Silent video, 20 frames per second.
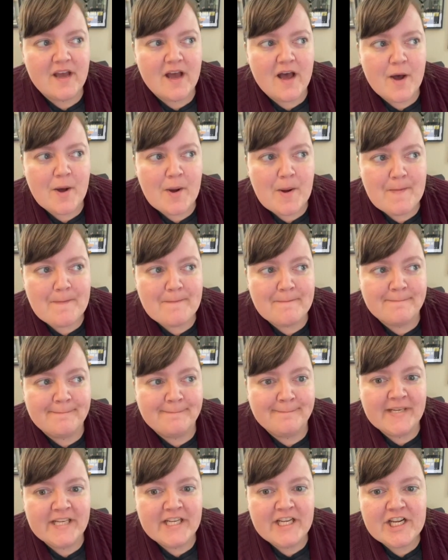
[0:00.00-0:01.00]
So
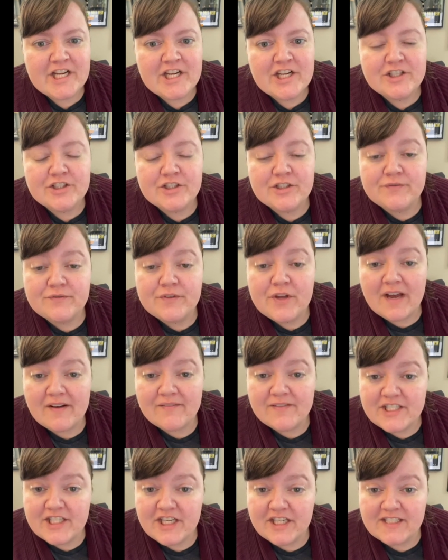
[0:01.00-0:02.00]
if you
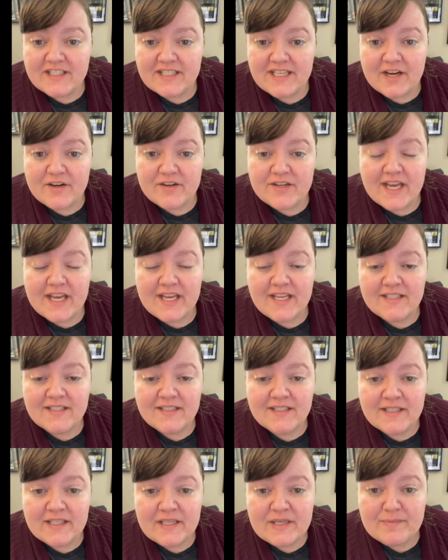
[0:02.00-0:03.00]
haven't checked it out yet,
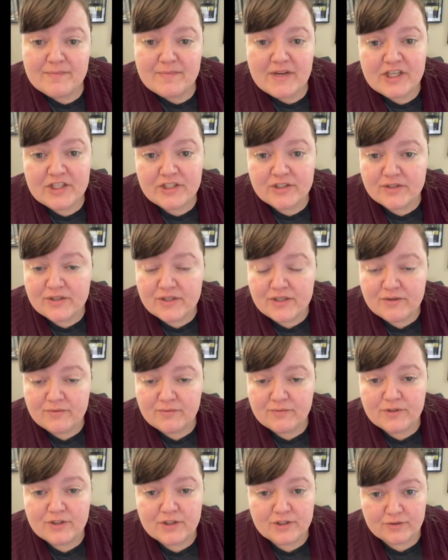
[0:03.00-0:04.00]
make sure that you
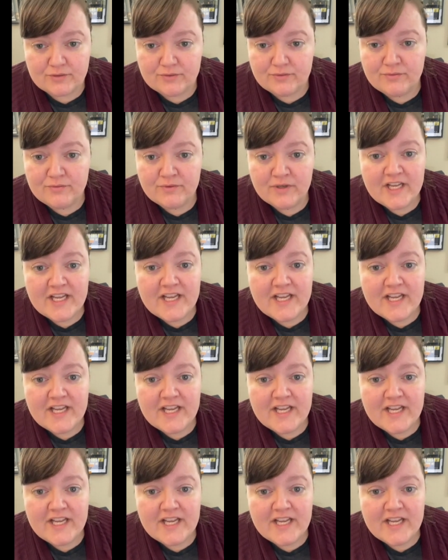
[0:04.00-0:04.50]
do.